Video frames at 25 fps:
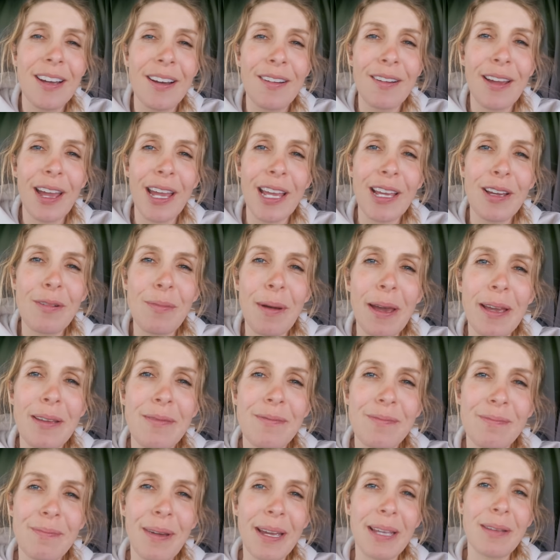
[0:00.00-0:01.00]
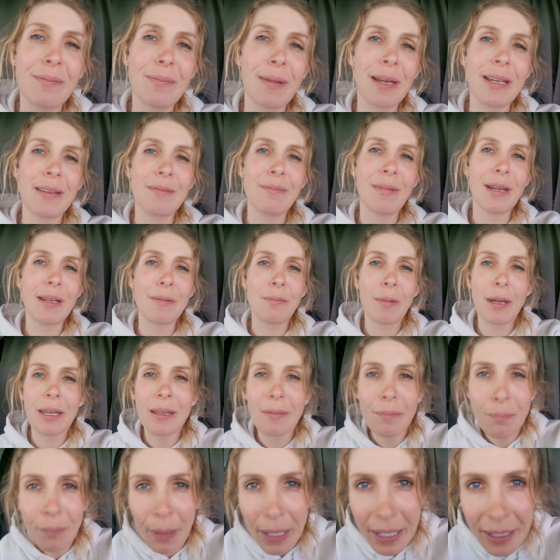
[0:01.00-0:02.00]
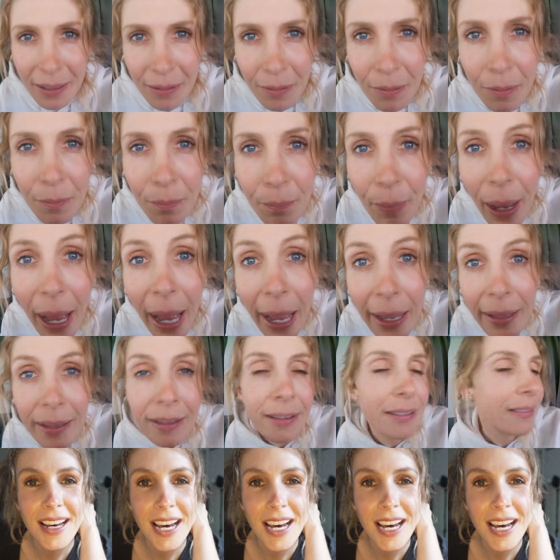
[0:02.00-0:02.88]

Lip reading: Okay, goodbye. Bye, bye, bye, bye, bye, bye.